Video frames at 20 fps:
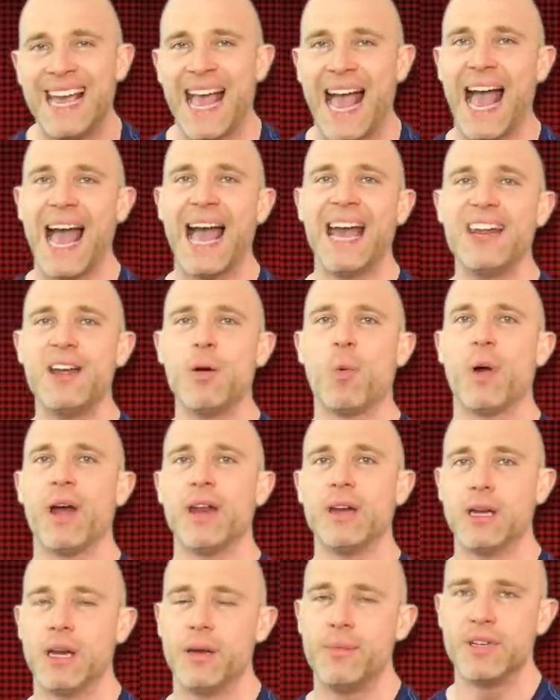And it
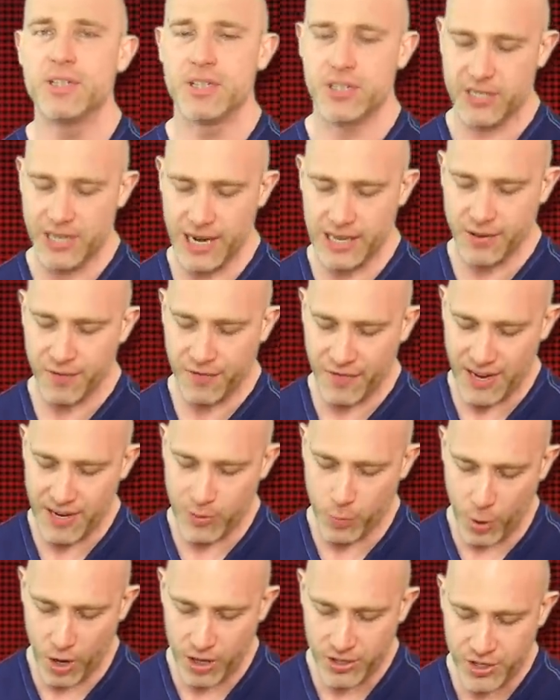went, let me just check the fake
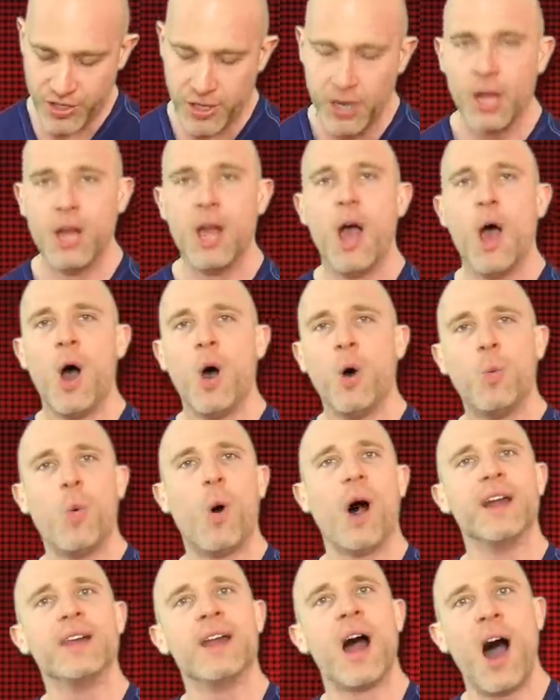watch,
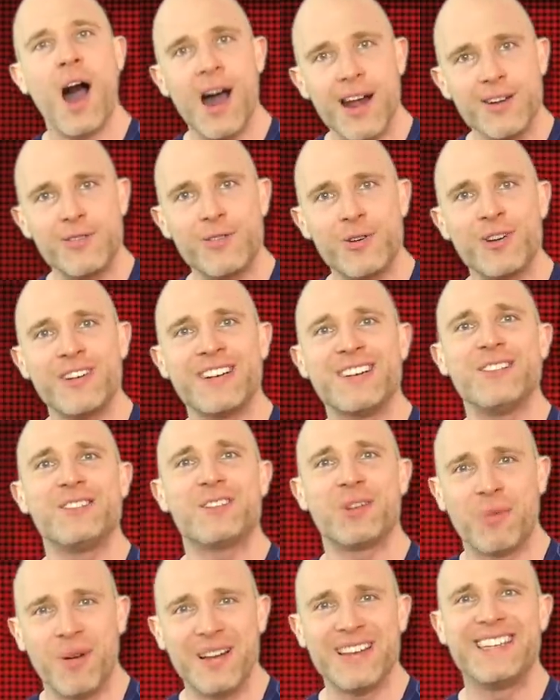
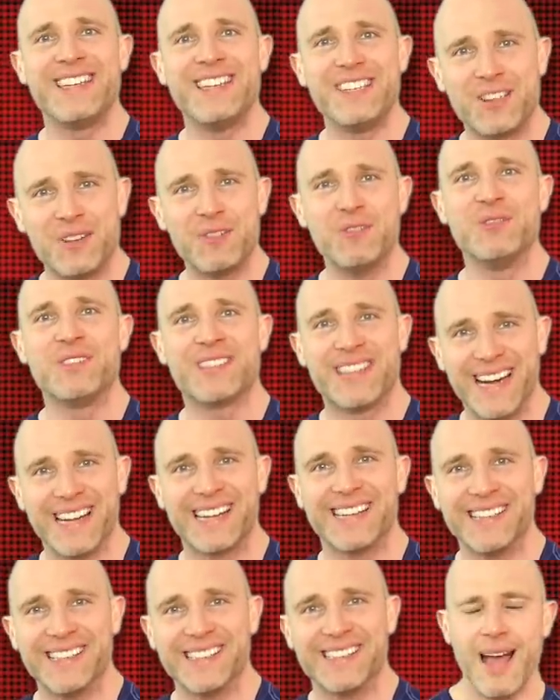122
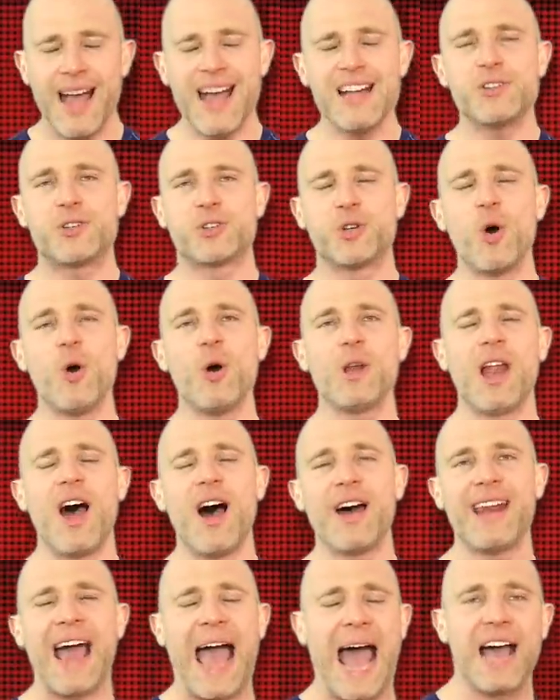seconds. And sure,
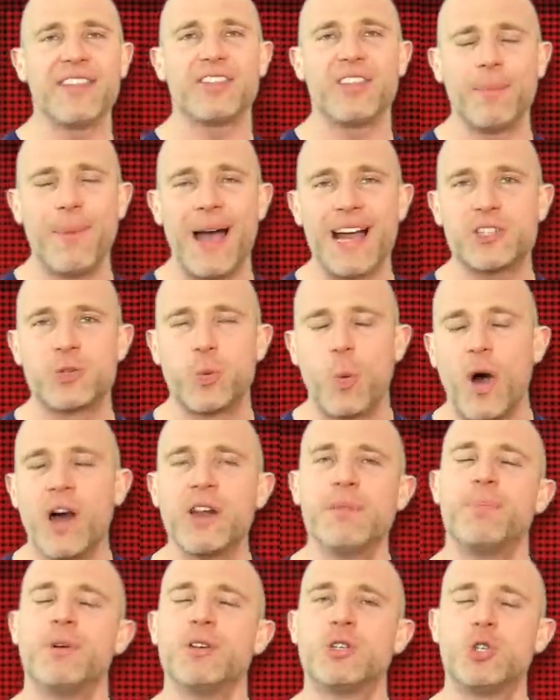Lana had the match
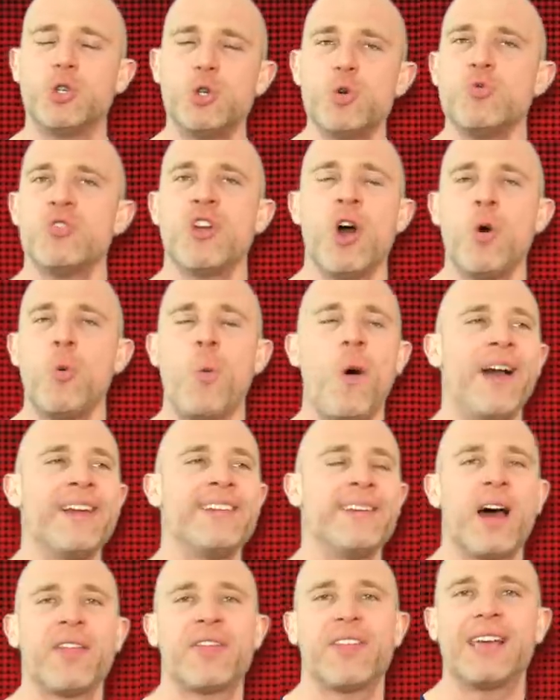won, but do you know why
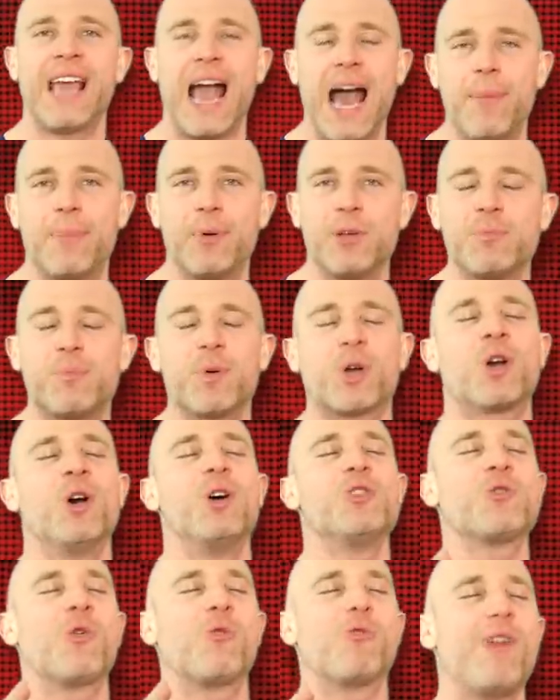nothing happened?
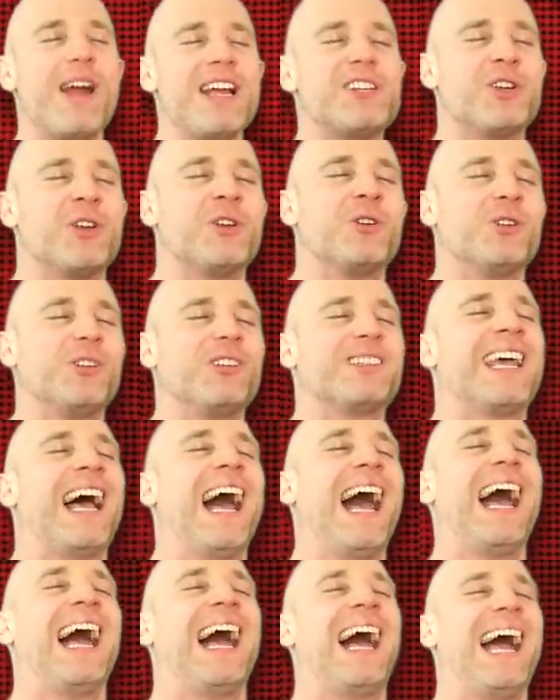Because Reginald
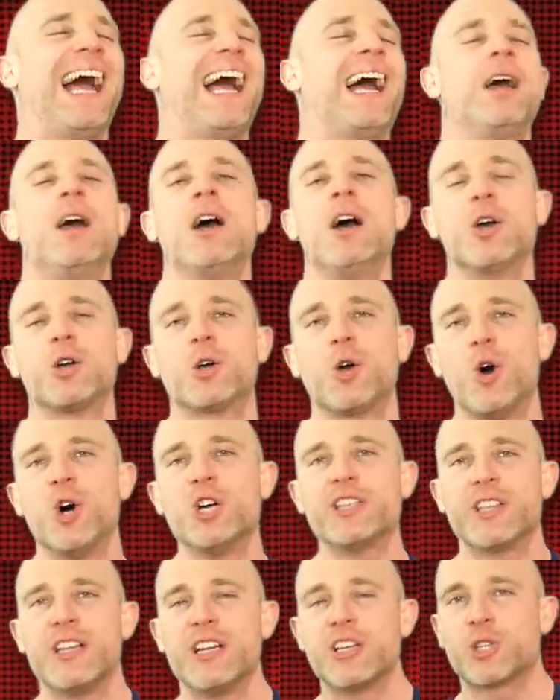
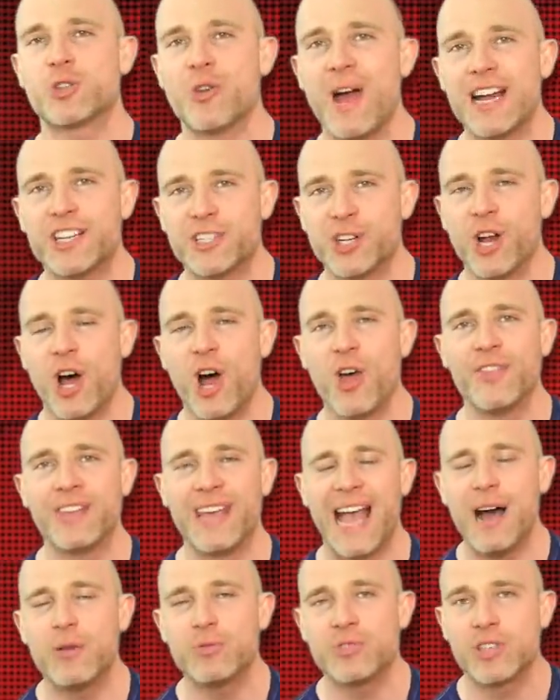caused the distraction on the
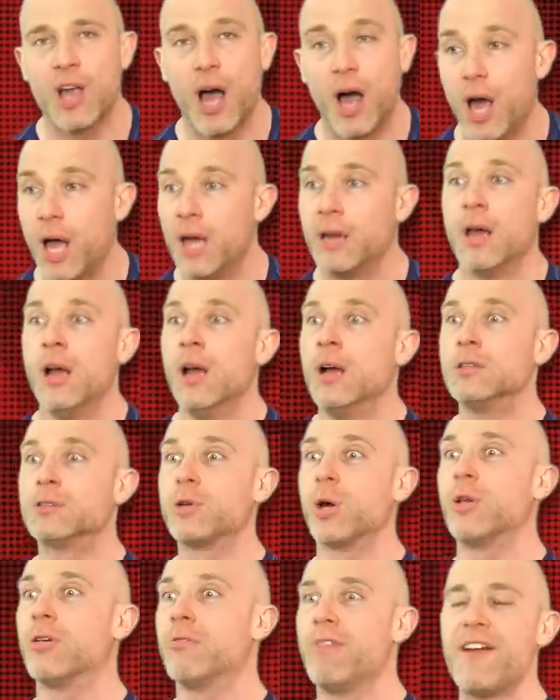outside, so
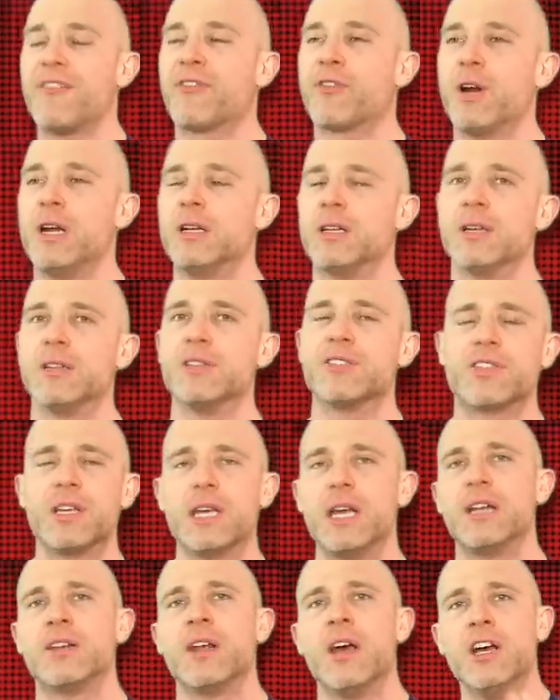the referee didn't
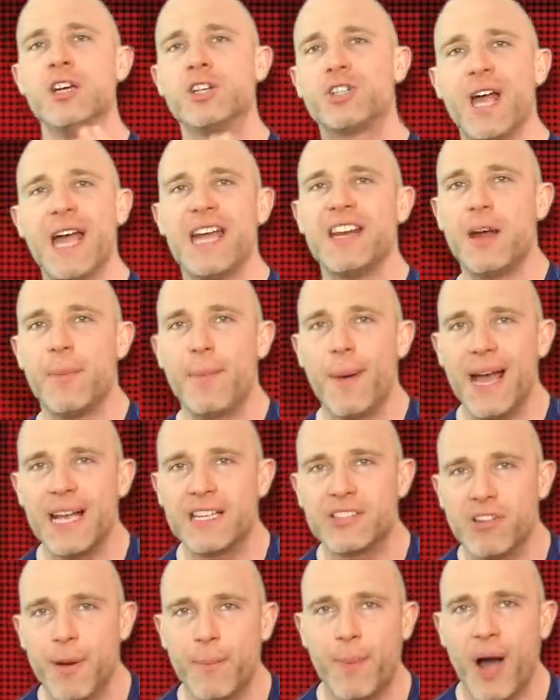see it. Shayna
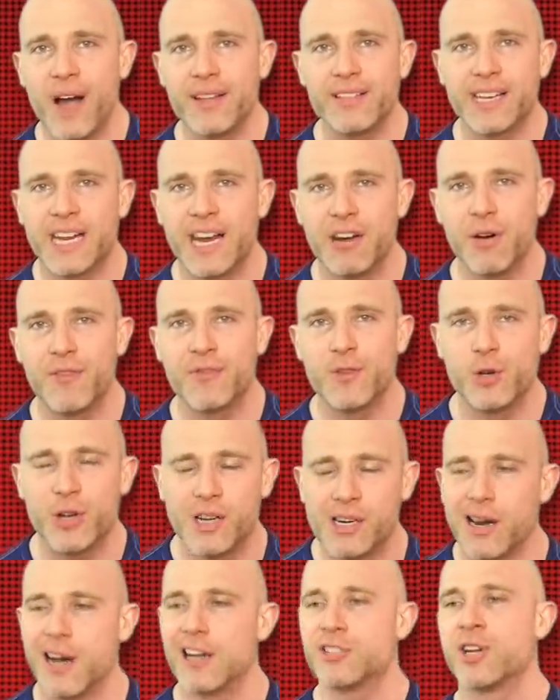Baszler applied the Kirifuda
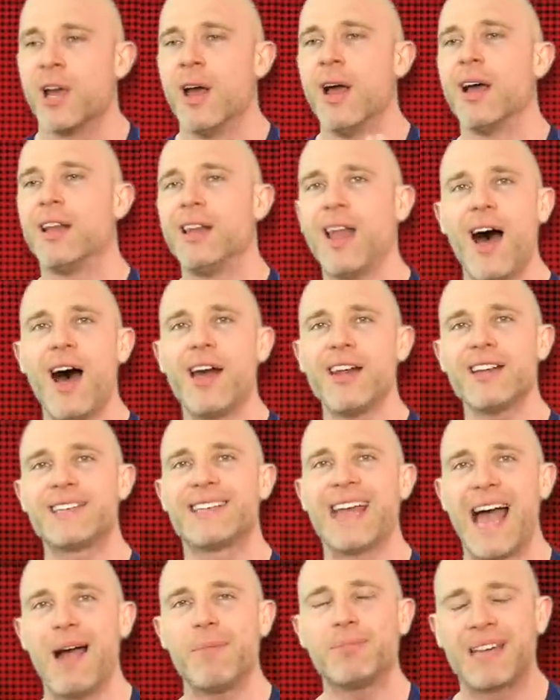clutch. Lana
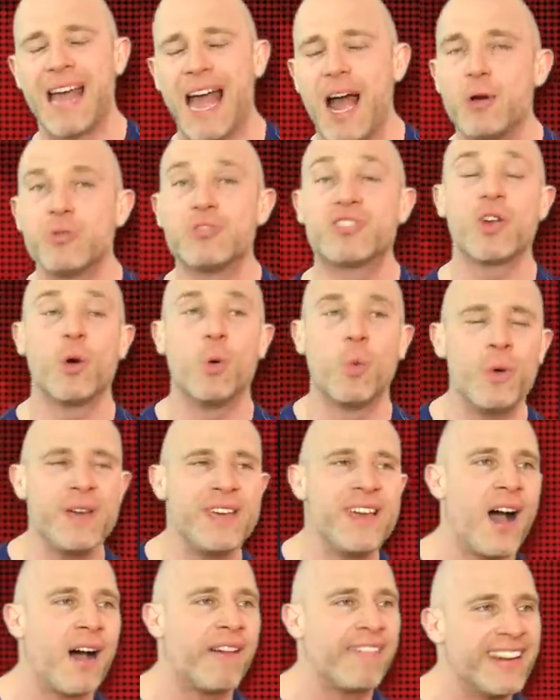tapped out, so we
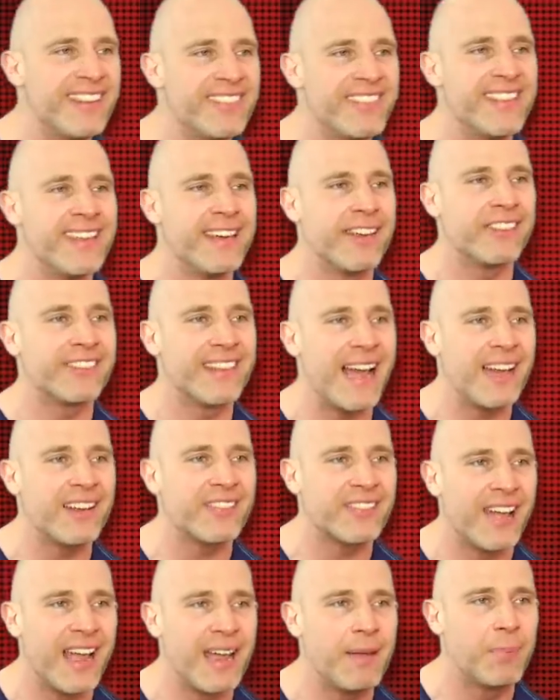are in the exact
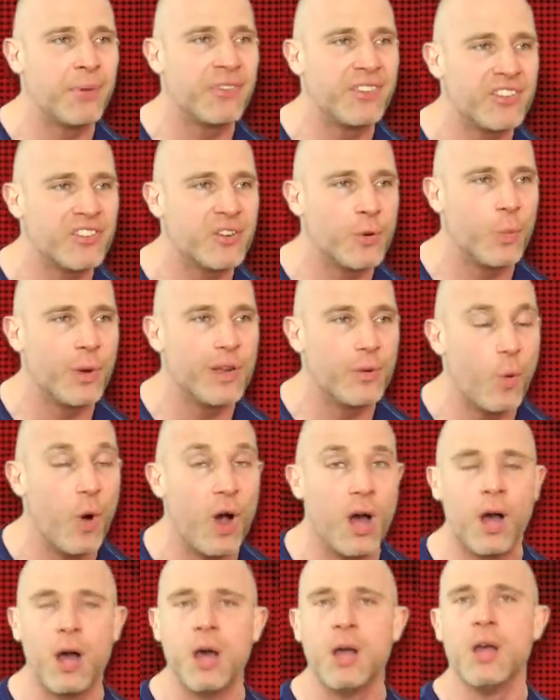same position we
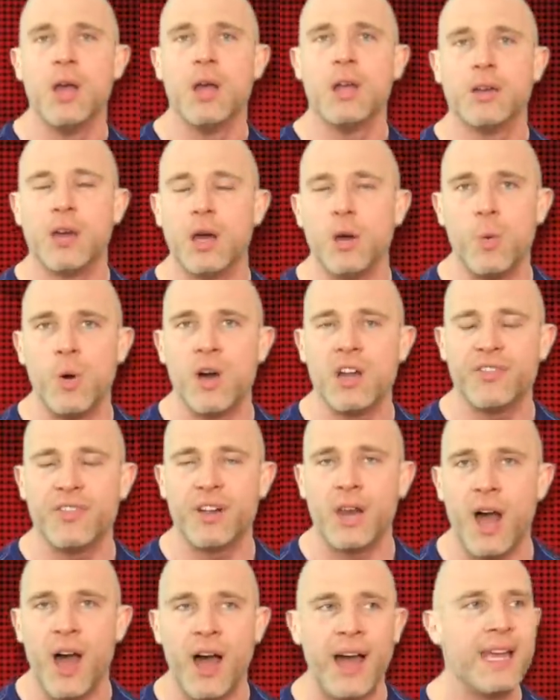were. No word of a
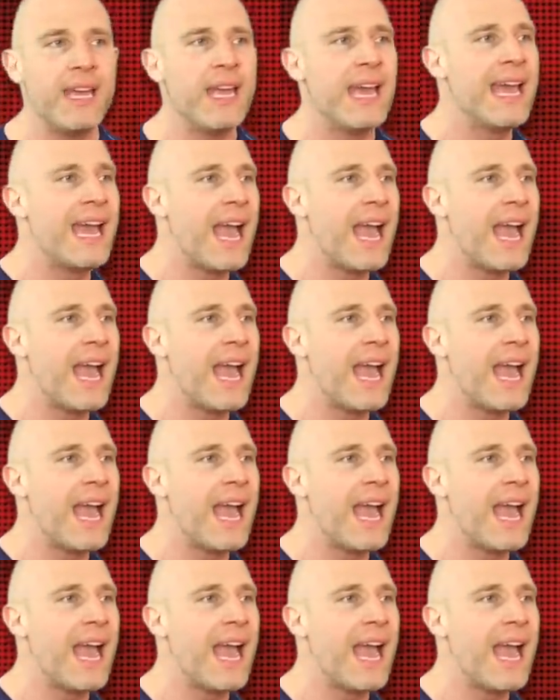lie.